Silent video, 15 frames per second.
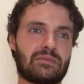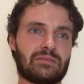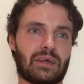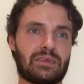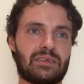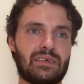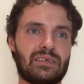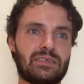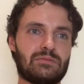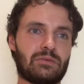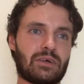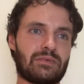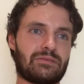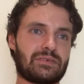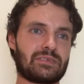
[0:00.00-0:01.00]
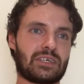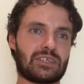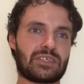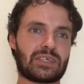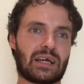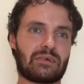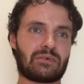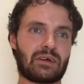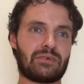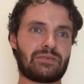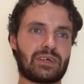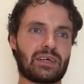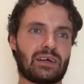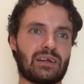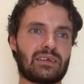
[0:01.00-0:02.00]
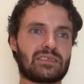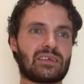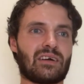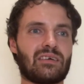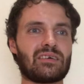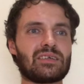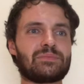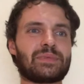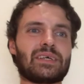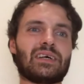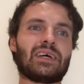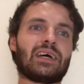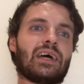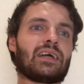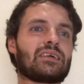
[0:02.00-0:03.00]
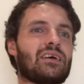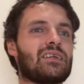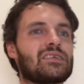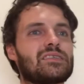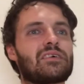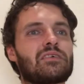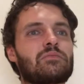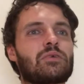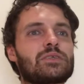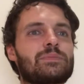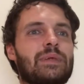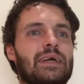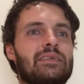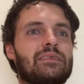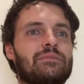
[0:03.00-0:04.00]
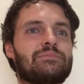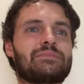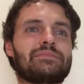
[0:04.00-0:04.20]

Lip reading: I think he's worth a shout over Carlos Hyde, but Carlos Hyde was playing the